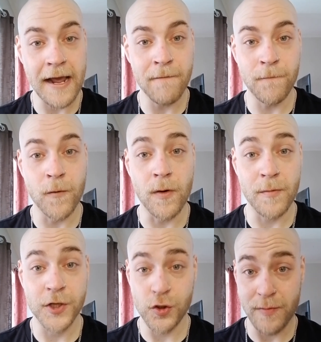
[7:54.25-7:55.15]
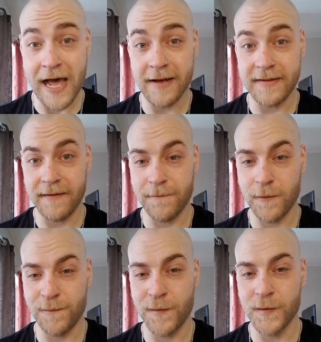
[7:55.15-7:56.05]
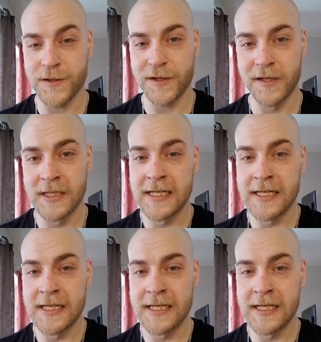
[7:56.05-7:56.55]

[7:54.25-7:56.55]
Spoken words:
and for humanity for the future.